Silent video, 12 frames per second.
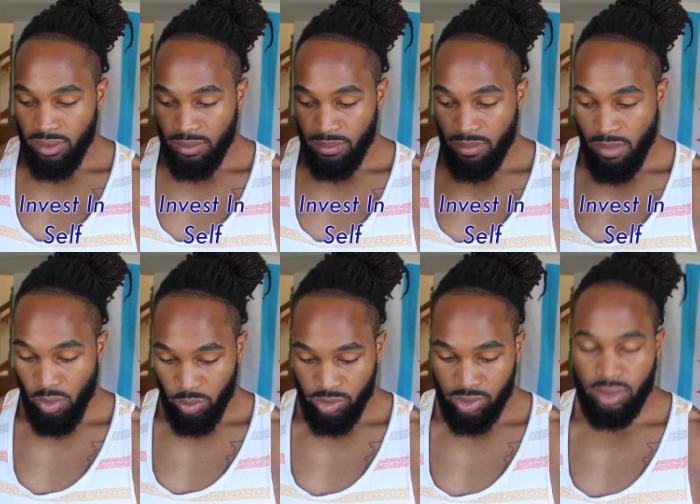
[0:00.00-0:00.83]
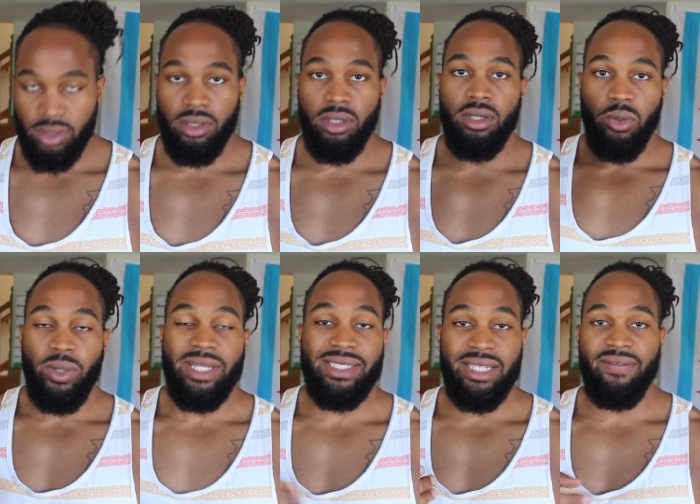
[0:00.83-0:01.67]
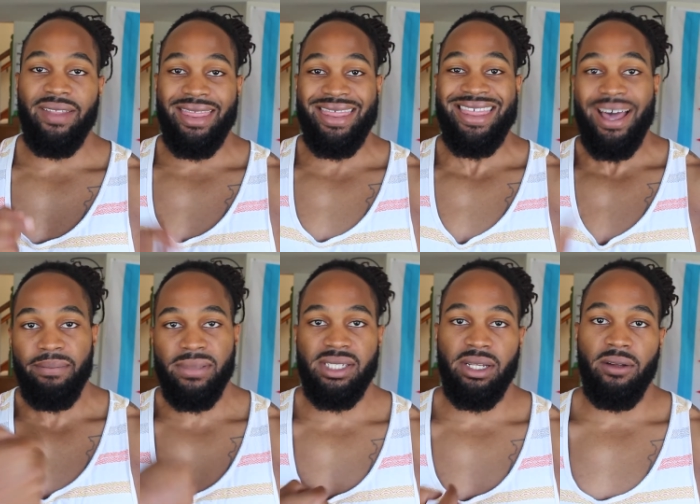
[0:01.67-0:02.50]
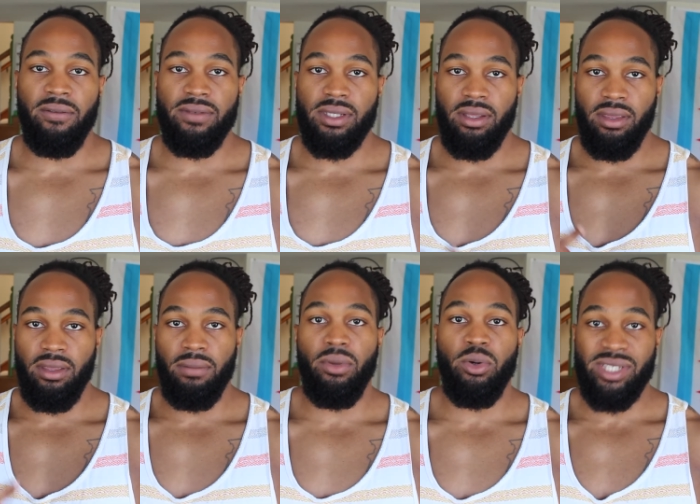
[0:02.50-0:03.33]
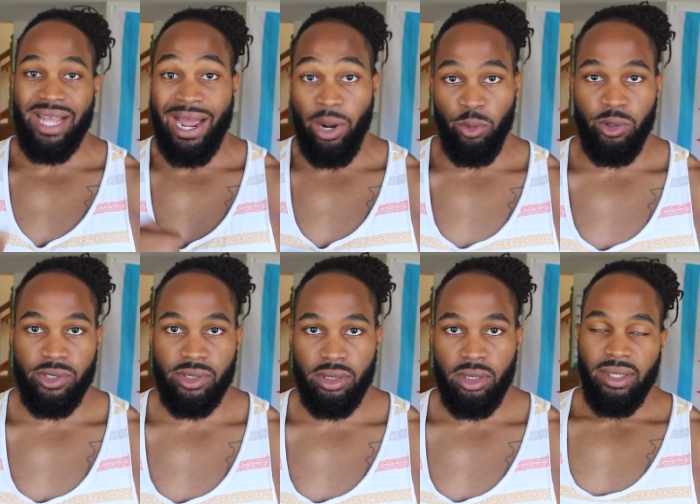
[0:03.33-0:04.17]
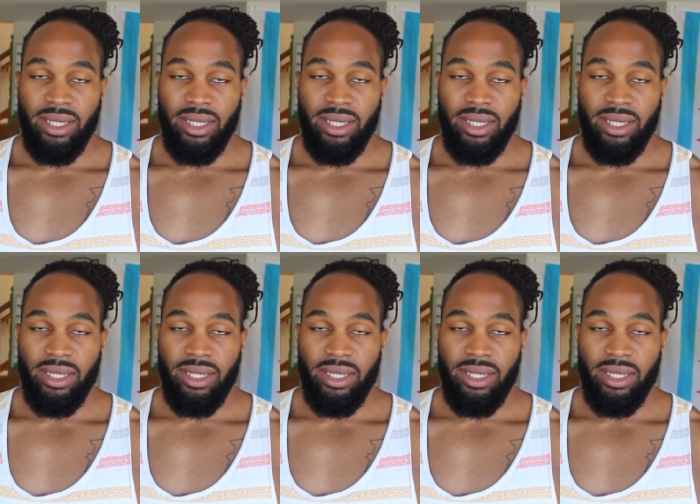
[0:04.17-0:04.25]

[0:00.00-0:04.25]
the most. Who has given themselves the most hours.